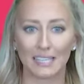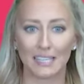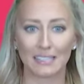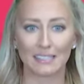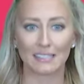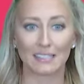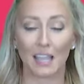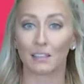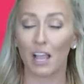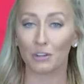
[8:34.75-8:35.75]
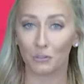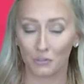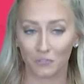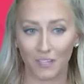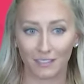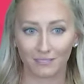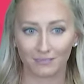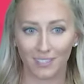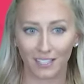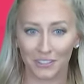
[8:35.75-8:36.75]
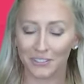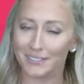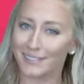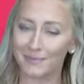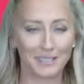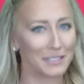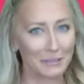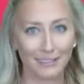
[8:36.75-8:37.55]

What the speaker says: It's xylography. I learned something new